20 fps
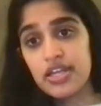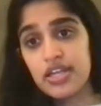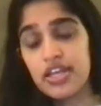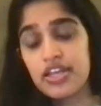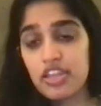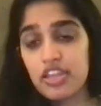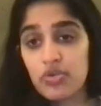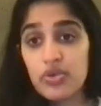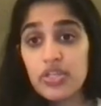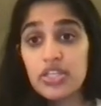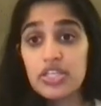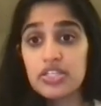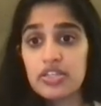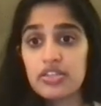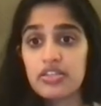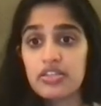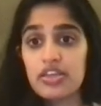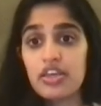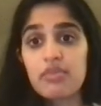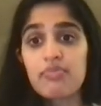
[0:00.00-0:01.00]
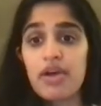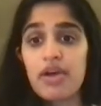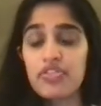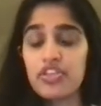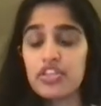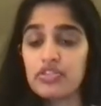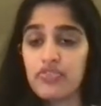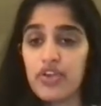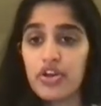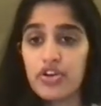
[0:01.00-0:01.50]
And I think we need to think about
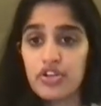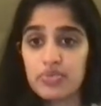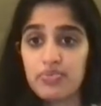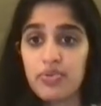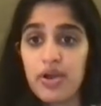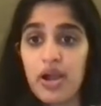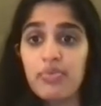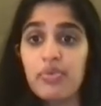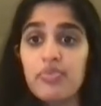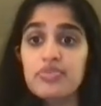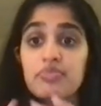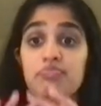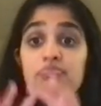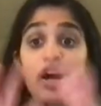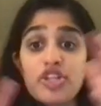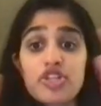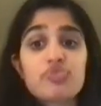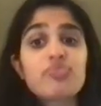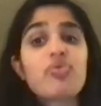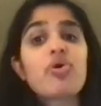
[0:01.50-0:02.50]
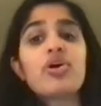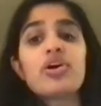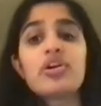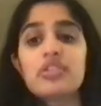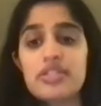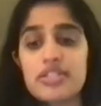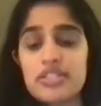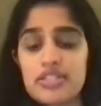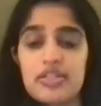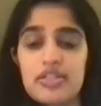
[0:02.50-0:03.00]
these fairness problems much more
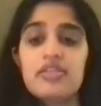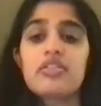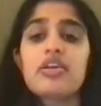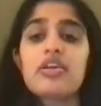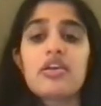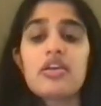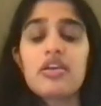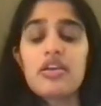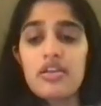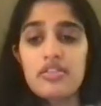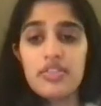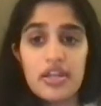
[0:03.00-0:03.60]
holistically